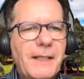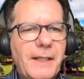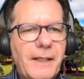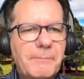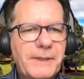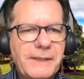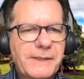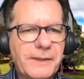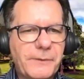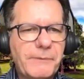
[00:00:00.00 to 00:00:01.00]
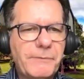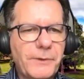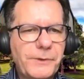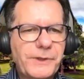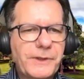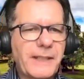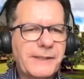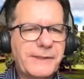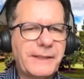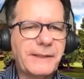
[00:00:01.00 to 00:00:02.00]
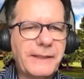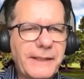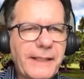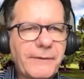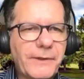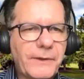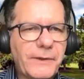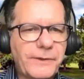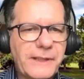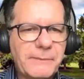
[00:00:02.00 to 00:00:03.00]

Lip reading: but it's revolutionizing agriculture.